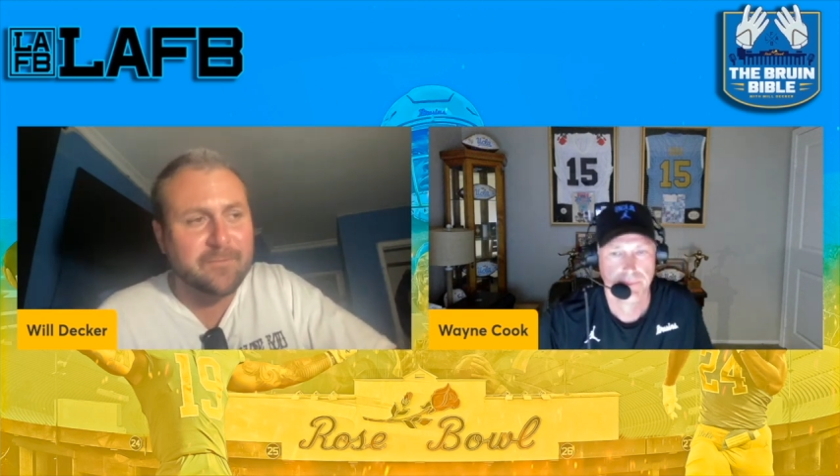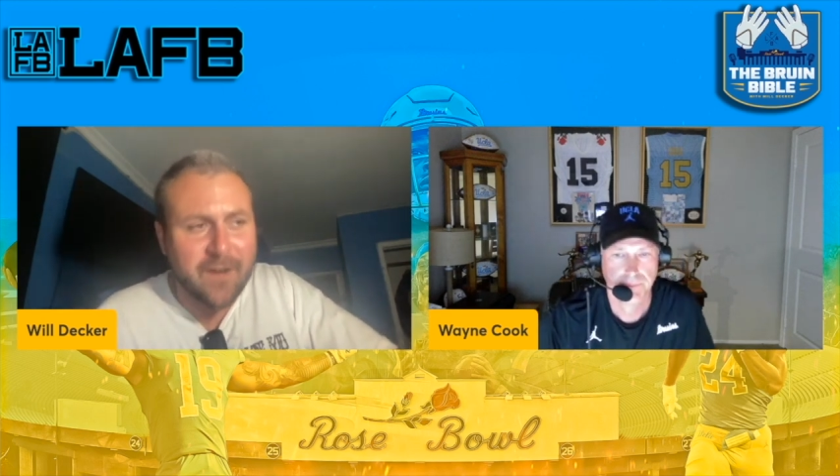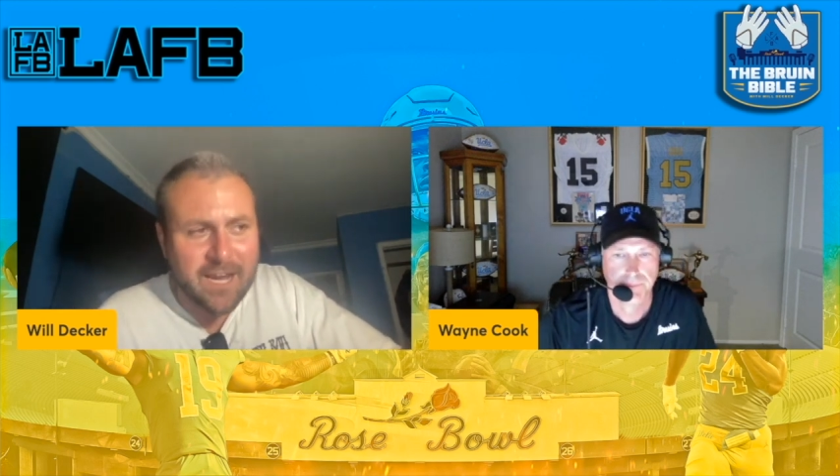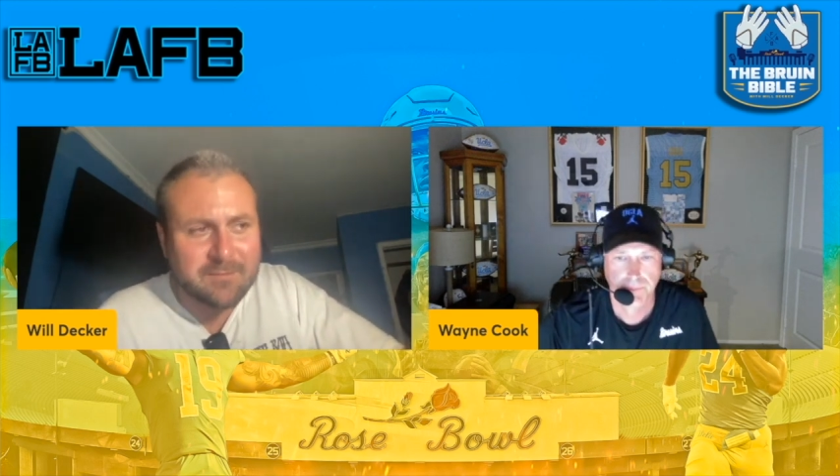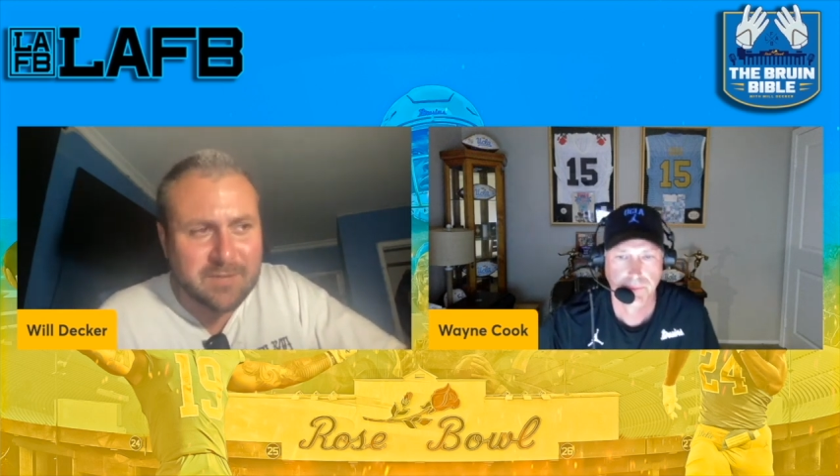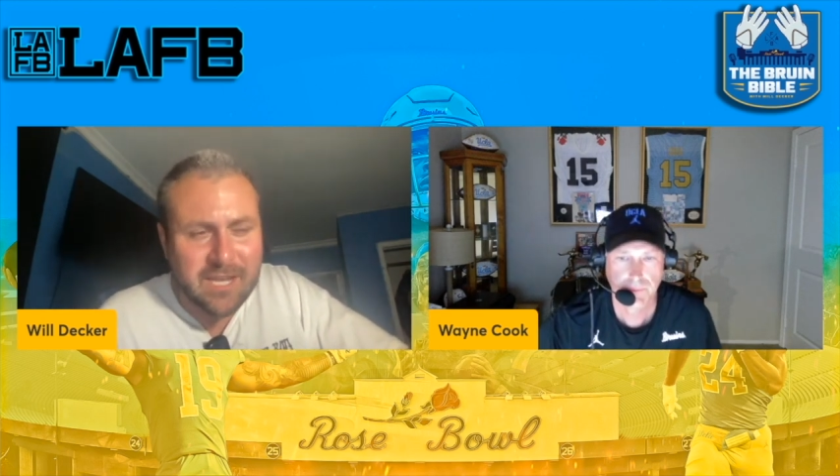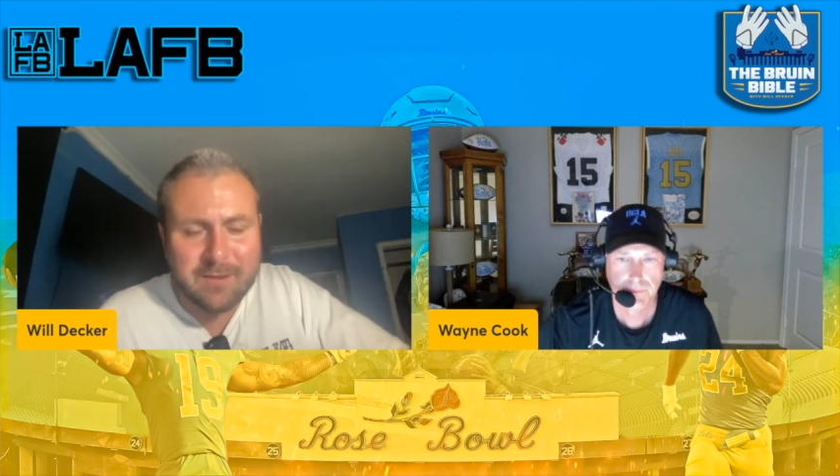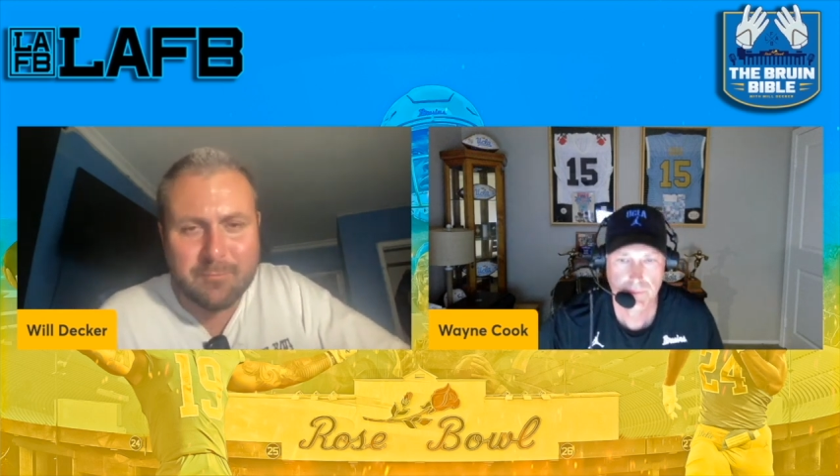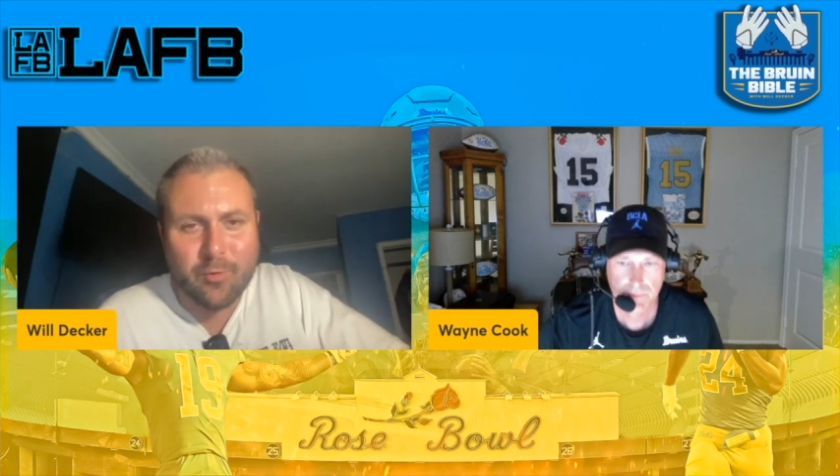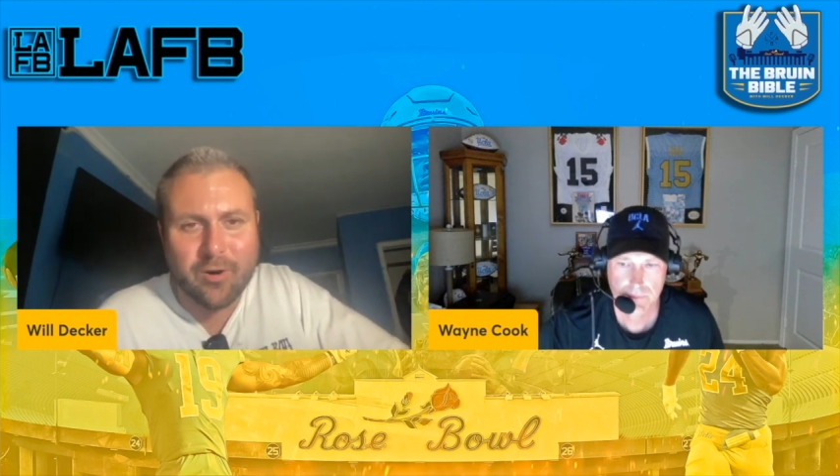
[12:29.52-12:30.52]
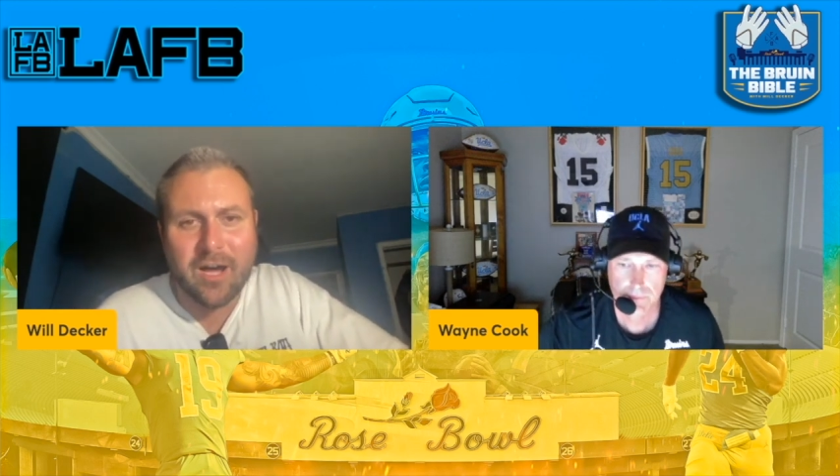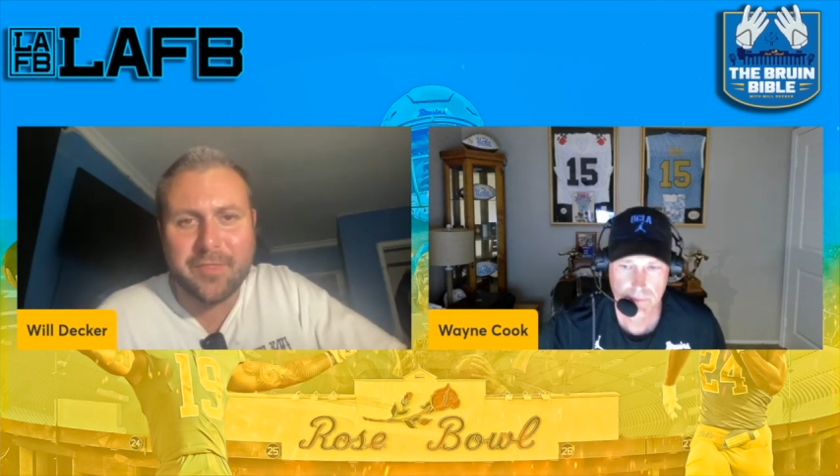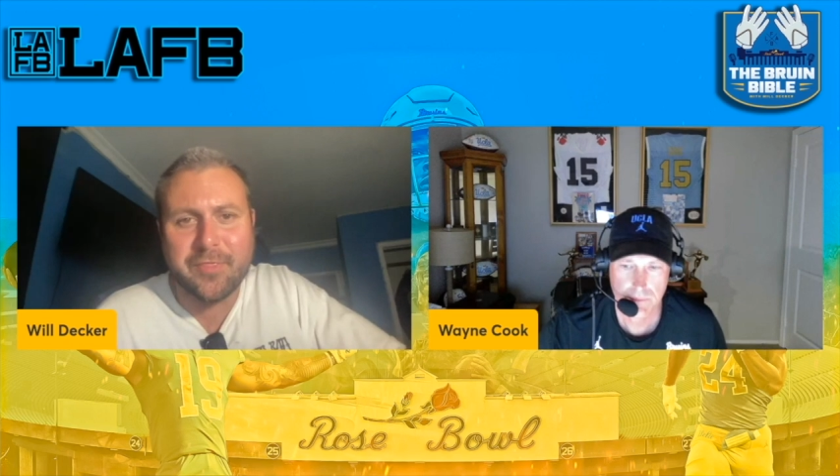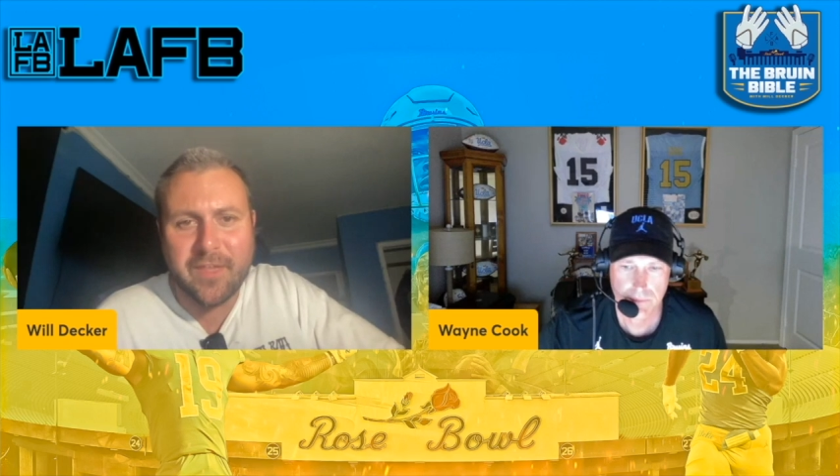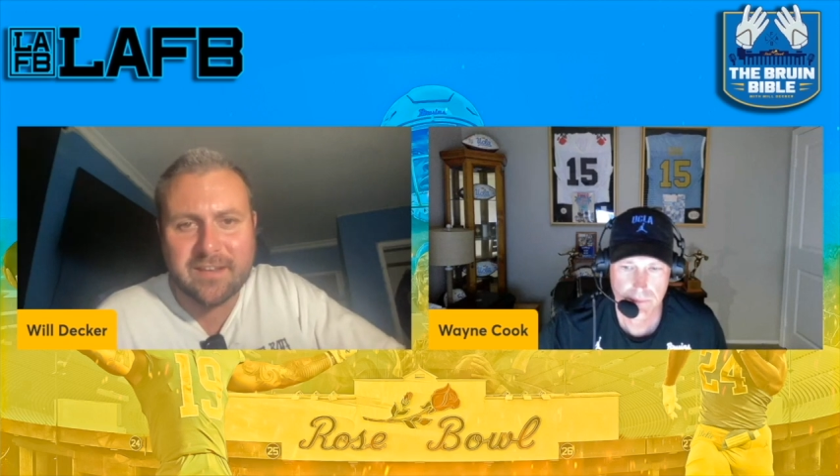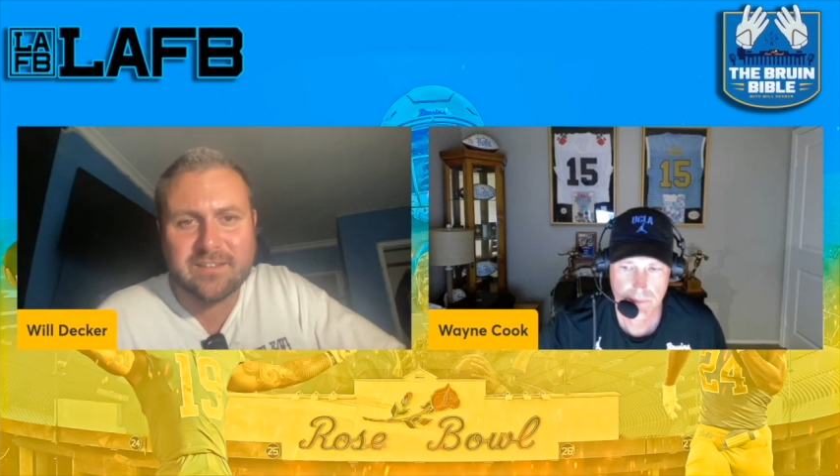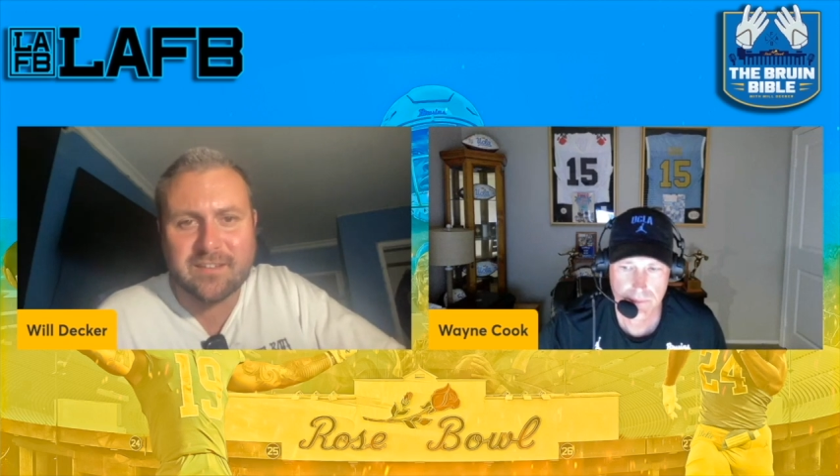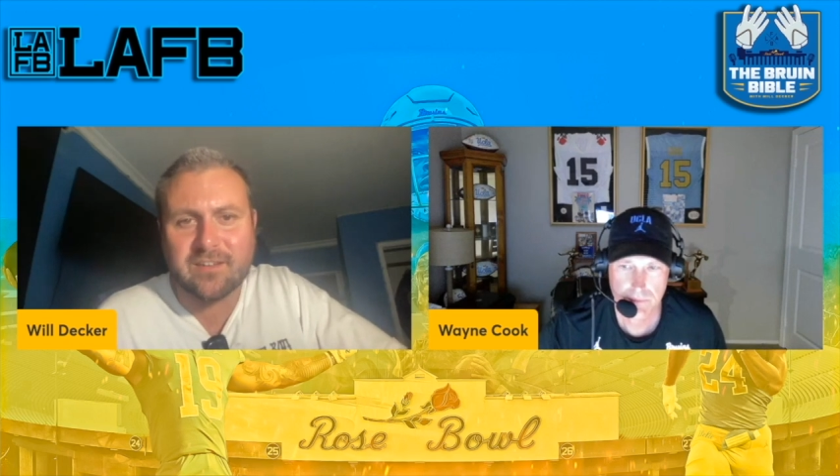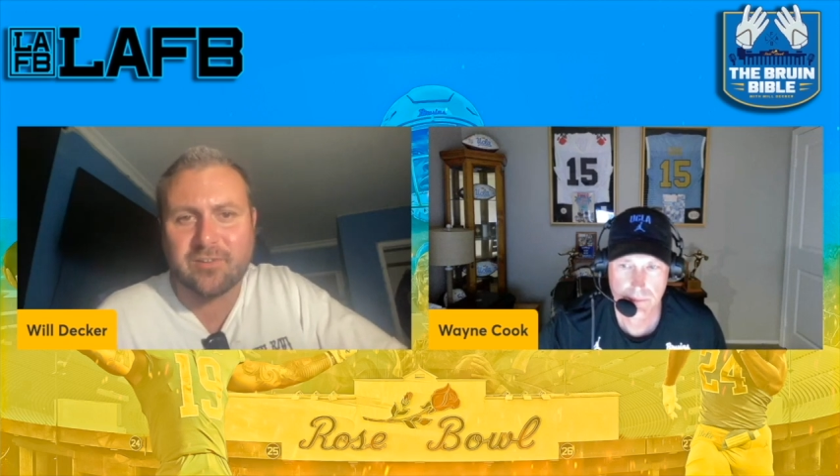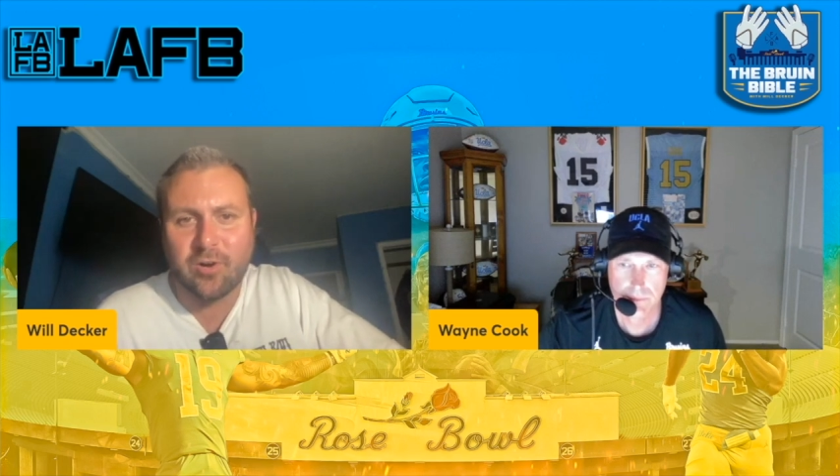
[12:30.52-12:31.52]
Find me a more
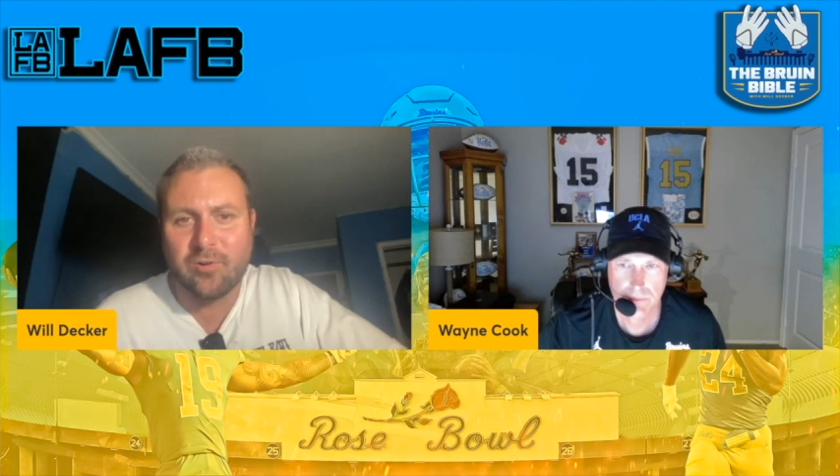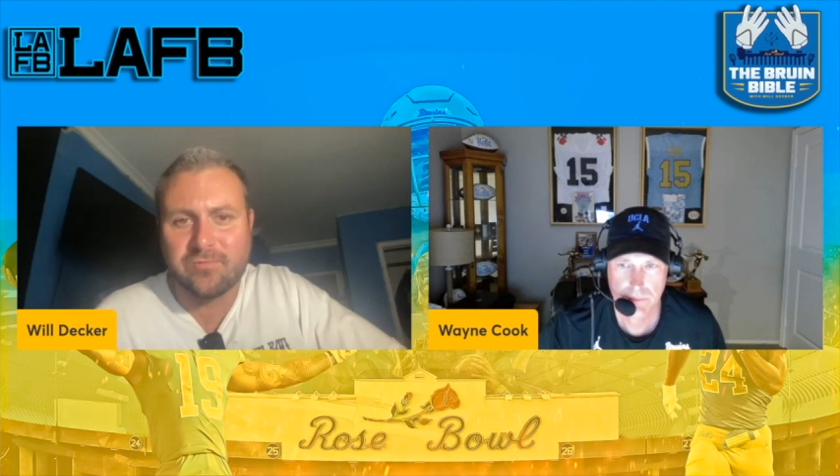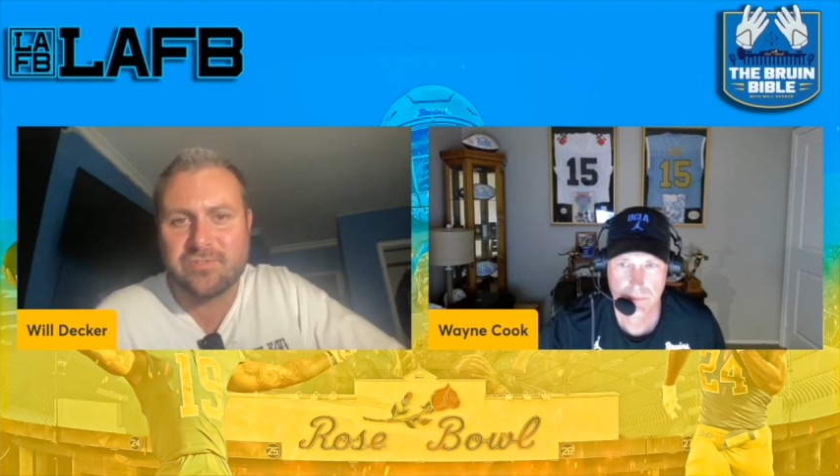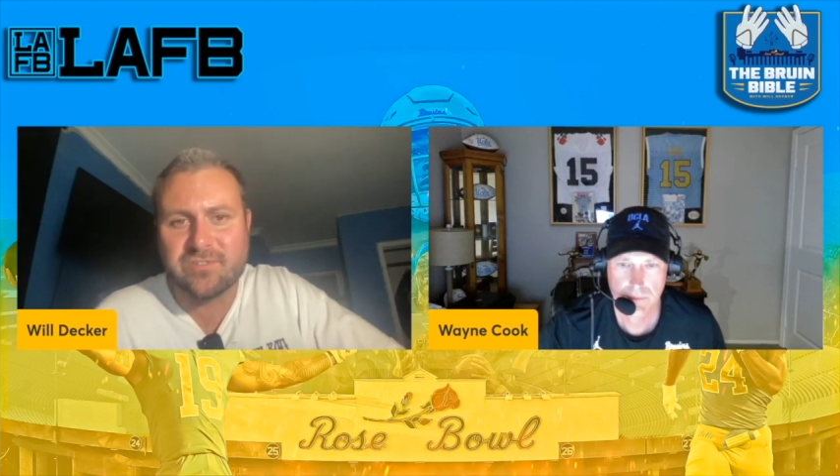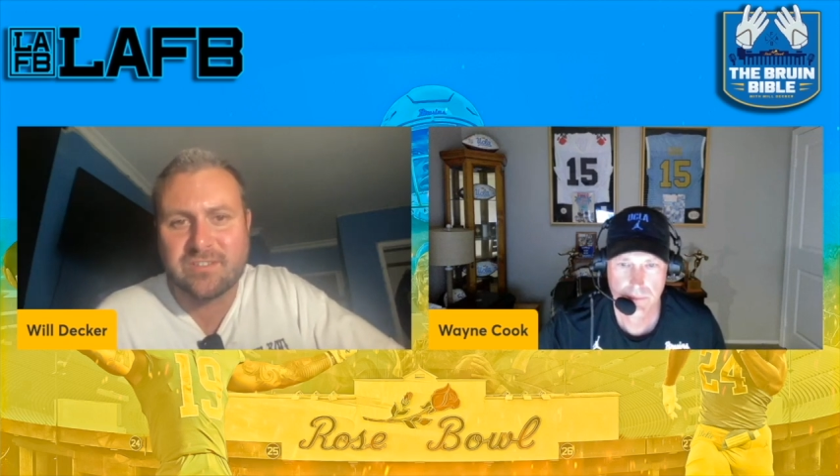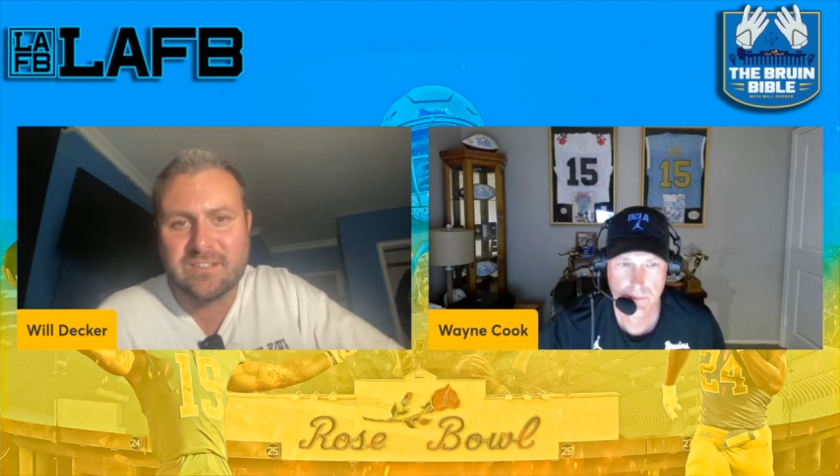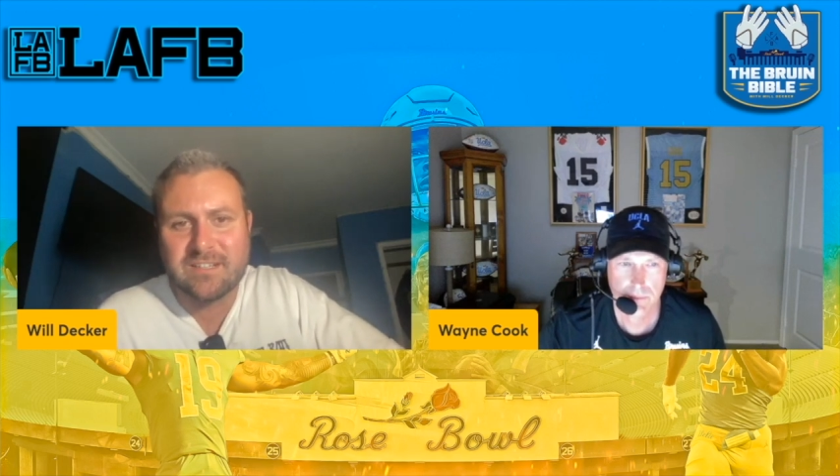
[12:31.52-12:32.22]
authentic coach,